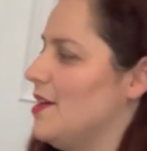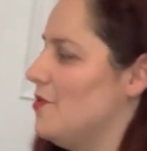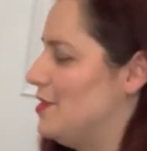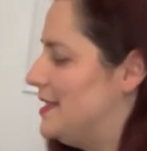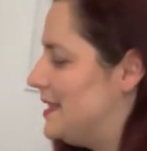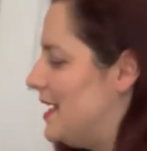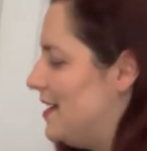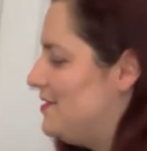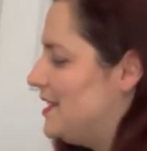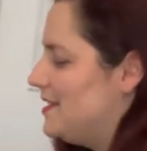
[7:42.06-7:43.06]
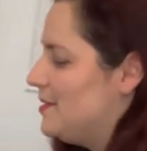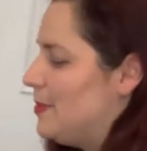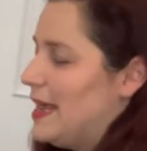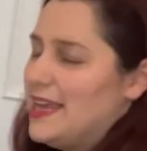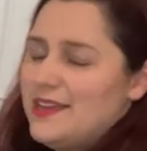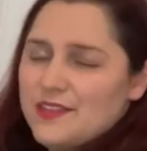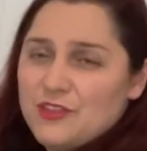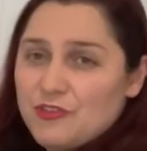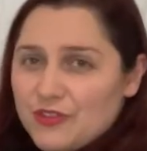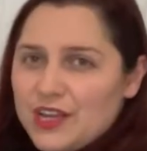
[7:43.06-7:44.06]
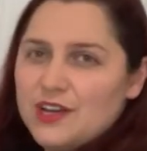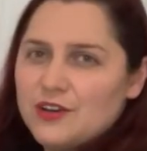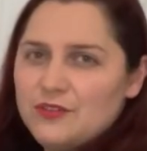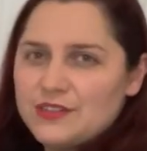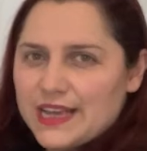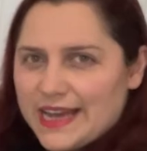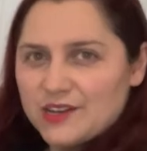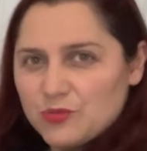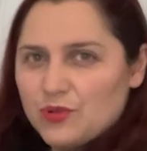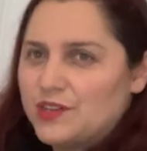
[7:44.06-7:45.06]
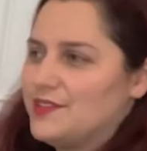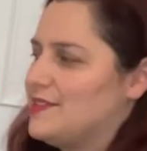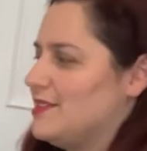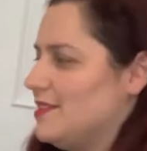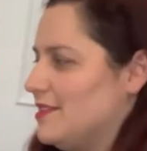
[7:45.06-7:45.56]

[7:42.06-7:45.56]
whereas the left hand is playing 3 notes at once.